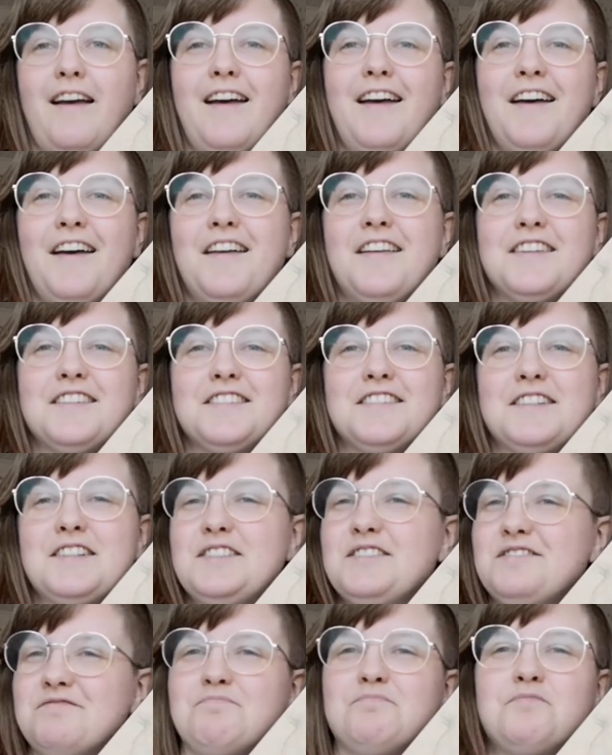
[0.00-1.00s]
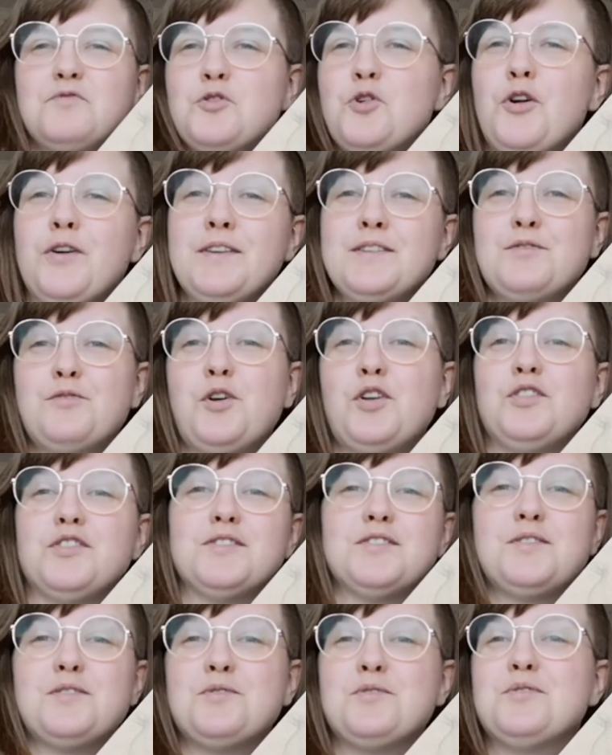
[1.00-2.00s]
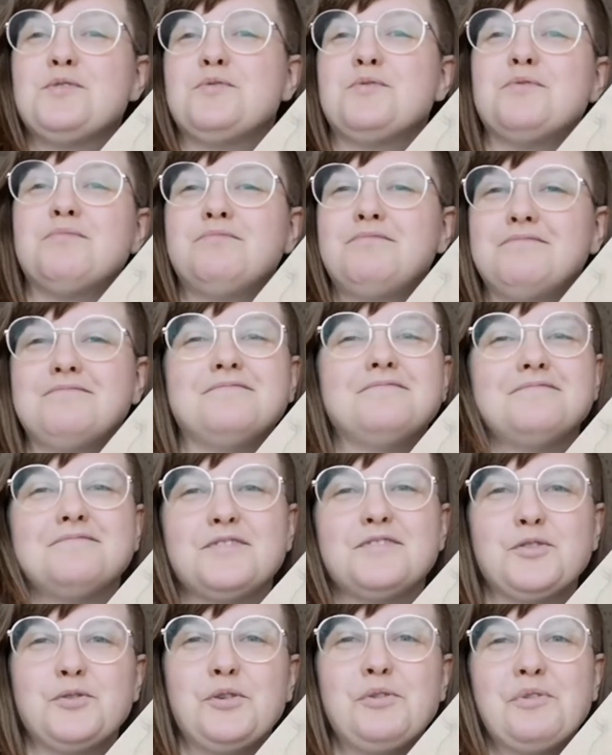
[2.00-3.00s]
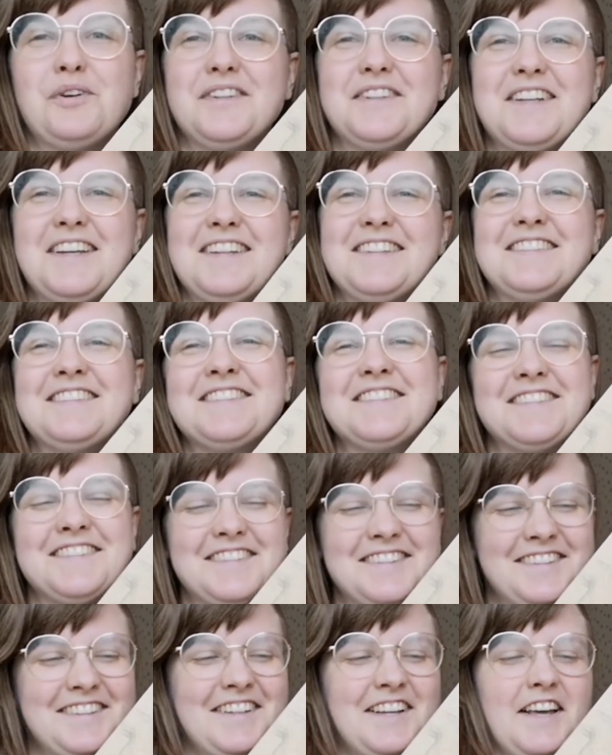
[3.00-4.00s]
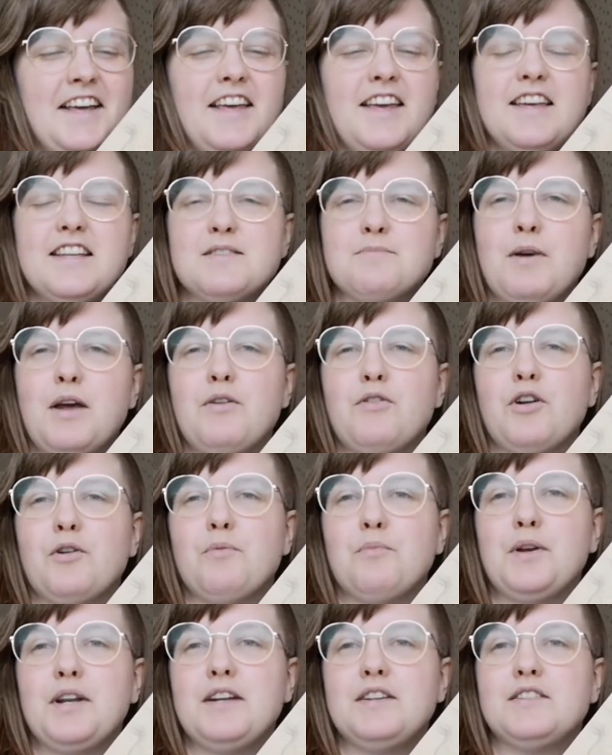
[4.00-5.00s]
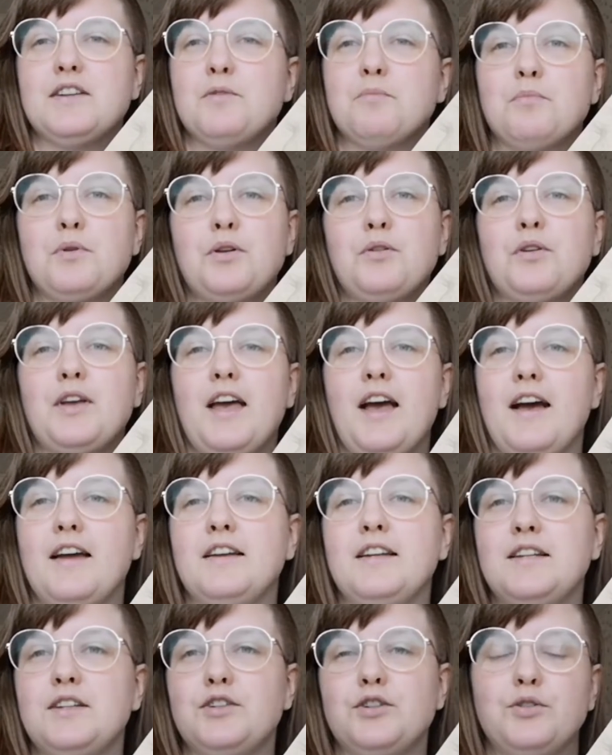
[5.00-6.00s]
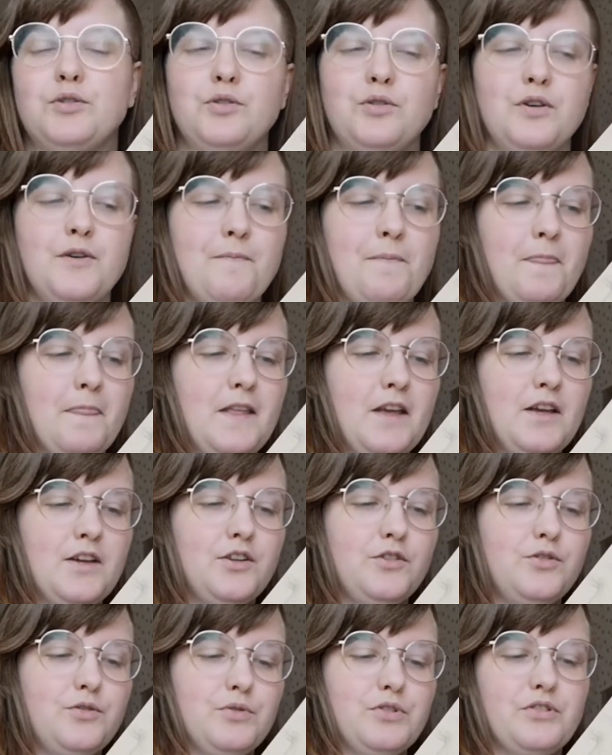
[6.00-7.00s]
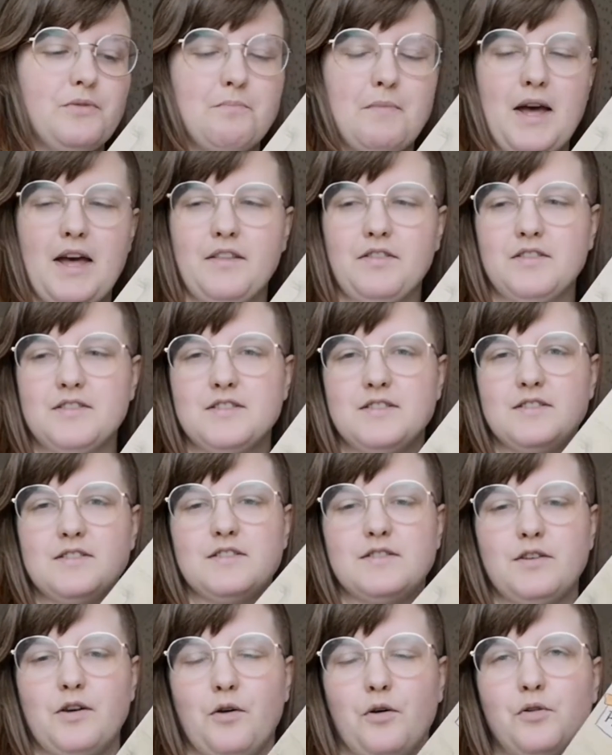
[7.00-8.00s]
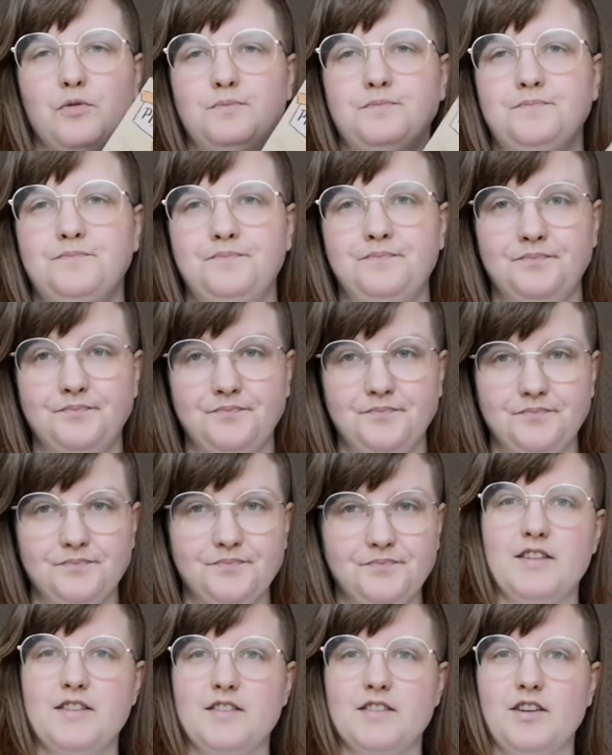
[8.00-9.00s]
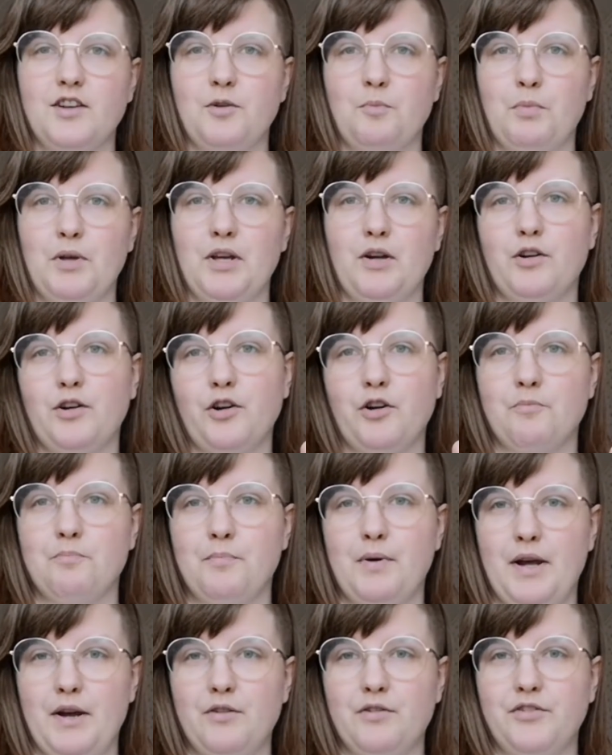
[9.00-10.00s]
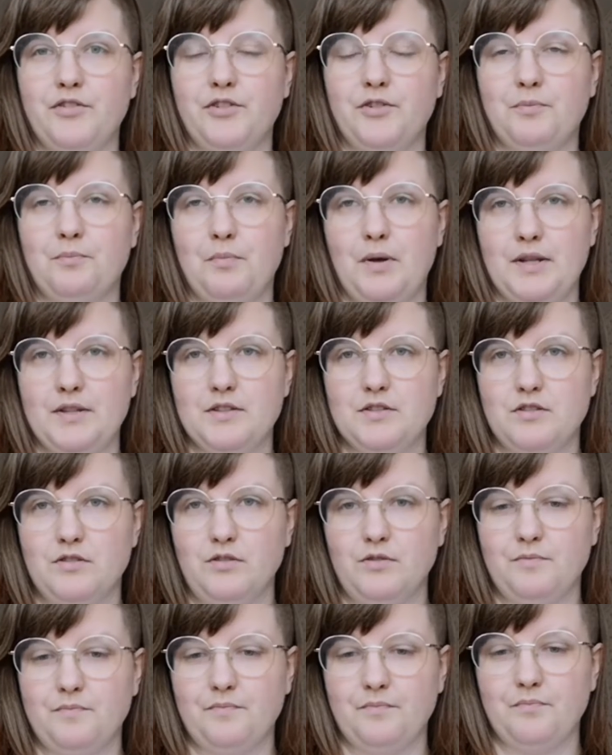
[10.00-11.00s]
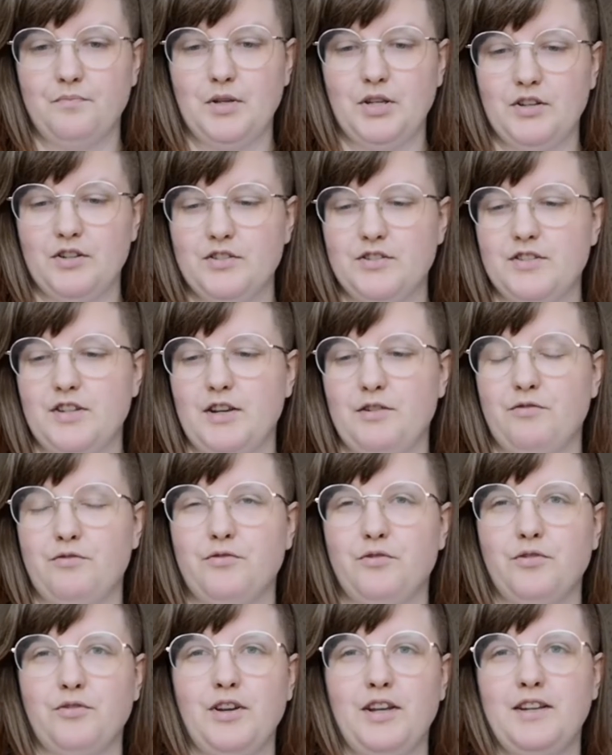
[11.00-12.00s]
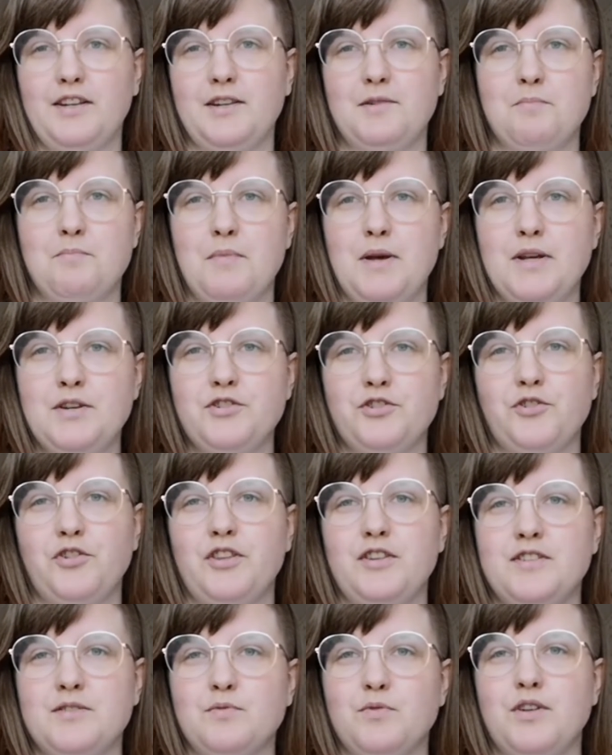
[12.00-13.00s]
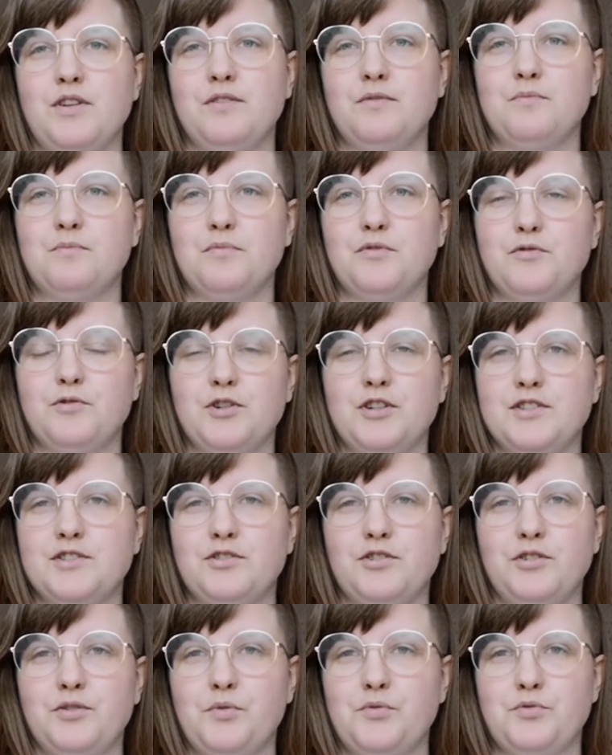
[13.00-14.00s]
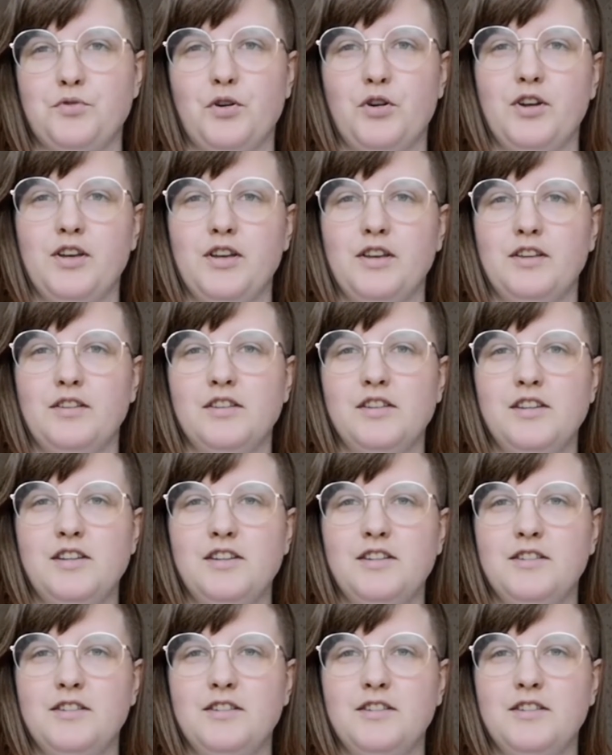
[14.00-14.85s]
And drawing is fun, so do it. Is my recommendation. But okay, I need to do some maths. So this is going to be our comparison pencil, because I didn't measure this one before I started drawing